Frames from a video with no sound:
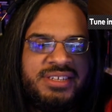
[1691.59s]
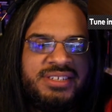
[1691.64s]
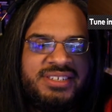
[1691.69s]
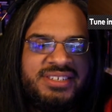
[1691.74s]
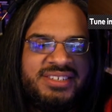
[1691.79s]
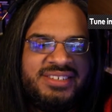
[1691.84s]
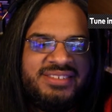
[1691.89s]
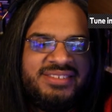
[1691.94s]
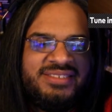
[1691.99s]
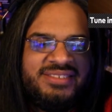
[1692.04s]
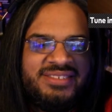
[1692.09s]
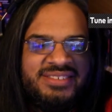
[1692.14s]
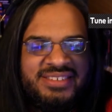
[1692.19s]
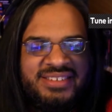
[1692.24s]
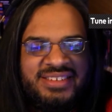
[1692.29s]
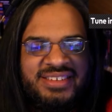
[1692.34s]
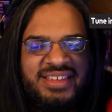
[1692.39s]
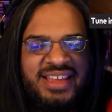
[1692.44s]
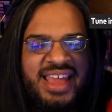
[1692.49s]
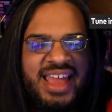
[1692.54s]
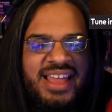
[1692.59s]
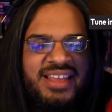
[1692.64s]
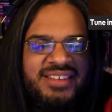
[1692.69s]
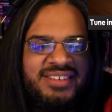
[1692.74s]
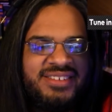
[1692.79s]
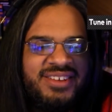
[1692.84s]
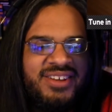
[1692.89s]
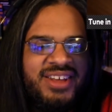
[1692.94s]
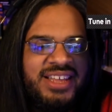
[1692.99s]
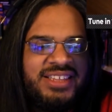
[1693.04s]
Yeah.
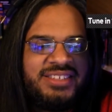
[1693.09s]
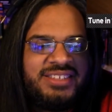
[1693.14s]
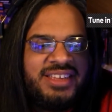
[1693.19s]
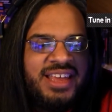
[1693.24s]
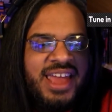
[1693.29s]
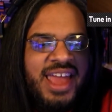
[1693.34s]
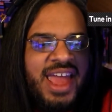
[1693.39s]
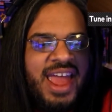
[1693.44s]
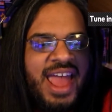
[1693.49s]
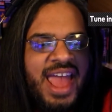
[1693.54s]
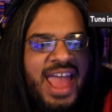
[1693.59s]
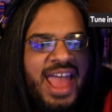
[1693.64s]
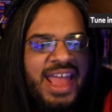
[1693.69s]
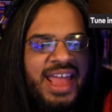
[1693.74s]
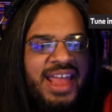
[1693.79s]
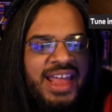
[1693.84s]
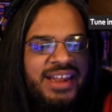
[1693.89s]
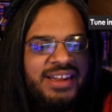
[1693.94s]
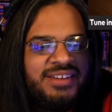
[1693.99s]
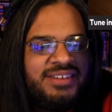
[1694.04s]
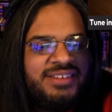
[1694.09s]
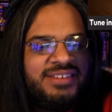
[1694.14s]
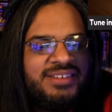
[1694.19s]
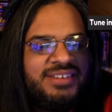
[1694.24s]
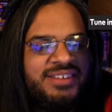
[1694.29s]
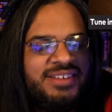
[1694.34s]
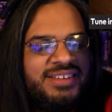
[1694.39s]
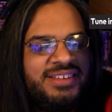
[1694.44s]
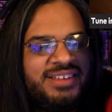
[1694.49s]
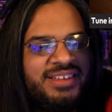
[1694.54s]
So it's and
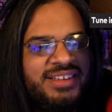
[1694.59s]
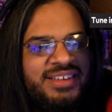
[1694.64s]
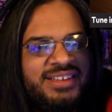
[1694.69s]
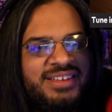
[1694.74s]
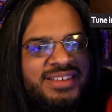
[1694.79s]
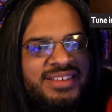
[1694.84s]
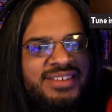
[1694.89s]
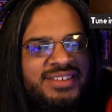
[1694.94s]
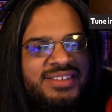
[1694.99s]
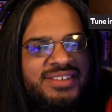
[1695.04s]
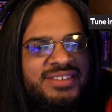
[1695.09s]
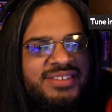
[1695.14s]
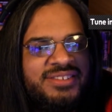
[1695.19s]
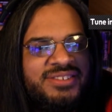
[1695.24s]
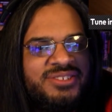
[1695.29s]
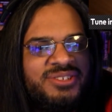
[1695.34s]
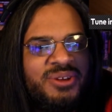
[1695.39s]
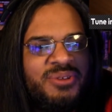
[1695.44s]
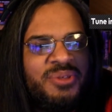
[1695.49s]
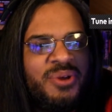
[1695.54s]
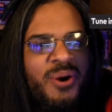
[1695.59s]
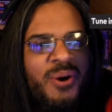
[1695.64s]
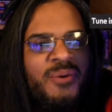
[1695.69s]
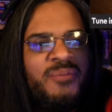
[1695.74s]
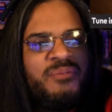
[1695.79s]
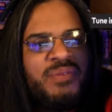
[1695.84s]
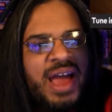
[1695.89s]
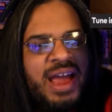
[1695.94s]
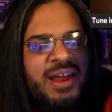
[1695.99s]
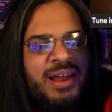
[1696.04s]
so the whole
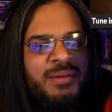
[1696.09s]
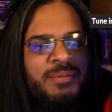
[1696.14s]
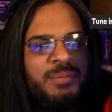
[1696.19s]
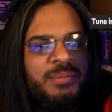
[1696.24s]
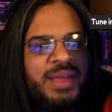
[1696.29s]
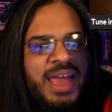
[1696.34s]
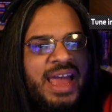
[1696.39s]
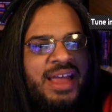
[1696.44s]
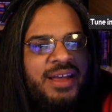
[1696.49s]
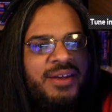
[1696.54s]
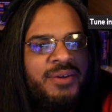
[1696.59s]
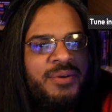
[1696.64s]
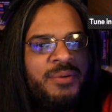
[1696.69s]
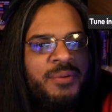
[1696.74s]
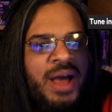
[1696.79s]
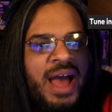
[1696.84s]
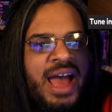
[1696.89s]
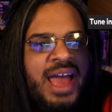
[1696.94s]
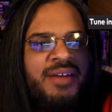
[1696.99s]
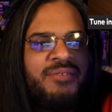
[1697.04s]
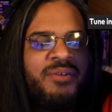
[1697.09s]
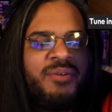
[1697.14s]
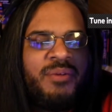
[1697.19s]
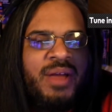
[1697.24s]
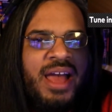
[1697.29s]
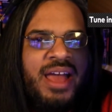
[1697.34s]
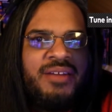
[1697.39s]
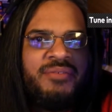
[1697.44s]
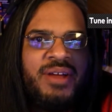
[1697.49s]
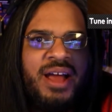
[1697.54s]
Fire Emblem gag. I have
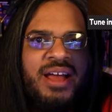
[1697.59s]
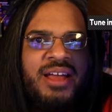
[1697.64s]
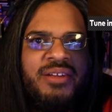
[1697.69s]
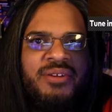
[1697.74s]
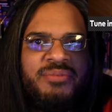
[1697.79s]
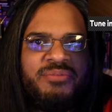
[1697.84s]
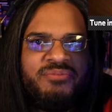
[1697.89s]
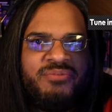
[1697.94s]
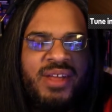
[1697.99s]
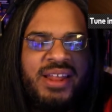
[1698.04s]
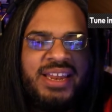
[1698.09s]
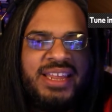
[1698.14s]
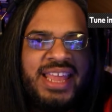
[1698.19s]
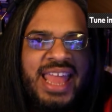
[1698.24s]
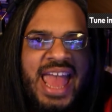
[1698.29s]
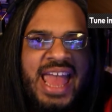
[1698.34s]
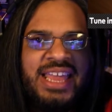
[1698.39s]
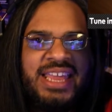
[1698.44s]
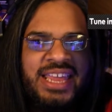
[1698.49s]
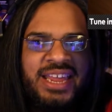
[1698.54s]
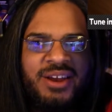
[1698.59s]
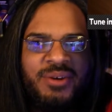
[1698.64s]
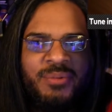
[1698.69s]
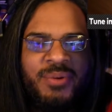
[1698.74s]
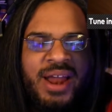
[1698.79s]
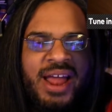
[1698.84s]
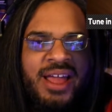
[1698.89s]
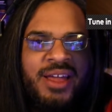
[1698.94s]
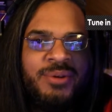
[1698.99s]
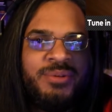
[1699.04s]
a running gag here
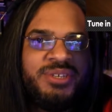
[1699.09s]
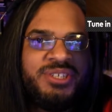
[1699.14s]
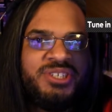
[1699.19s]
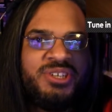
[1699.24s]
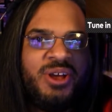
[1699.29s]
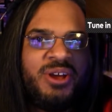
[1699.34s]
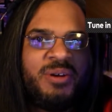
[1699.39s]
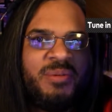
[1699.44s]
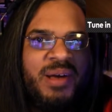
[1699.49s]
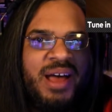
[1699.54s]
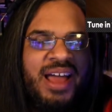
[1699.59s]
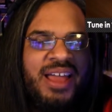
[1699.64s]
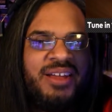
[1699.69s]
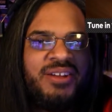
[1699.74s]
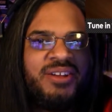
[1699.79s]
where I always talk about.